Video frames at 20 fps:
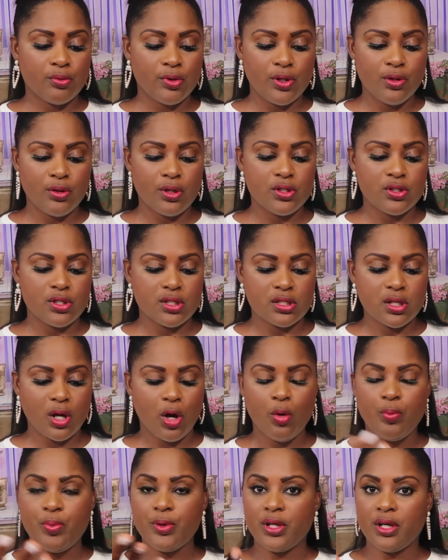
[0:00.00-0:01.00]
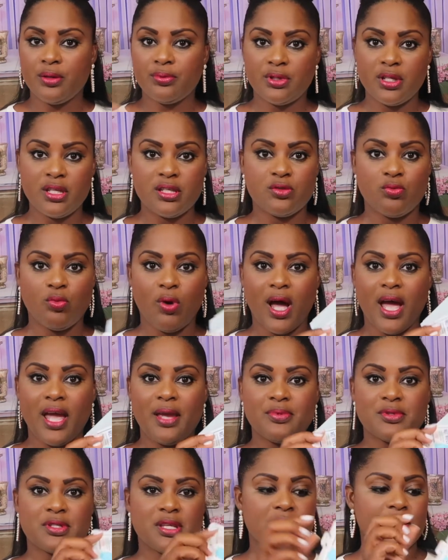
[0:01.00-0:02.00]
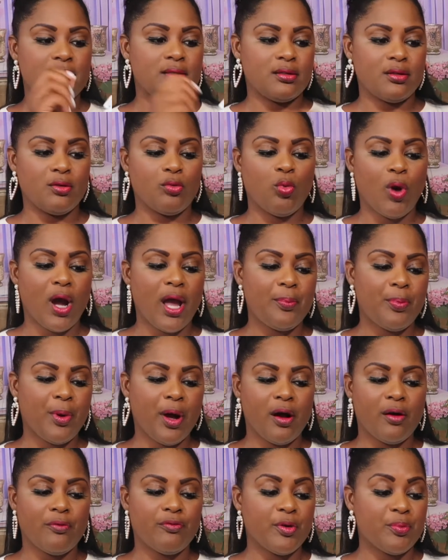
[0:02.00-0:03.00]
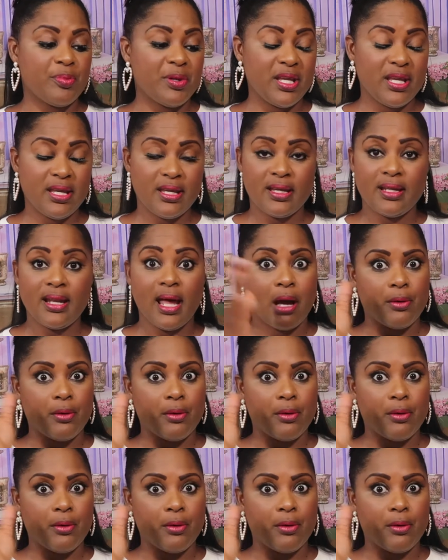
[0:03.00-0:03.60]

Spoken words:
when you can just open up these wipes and wipe off a pen.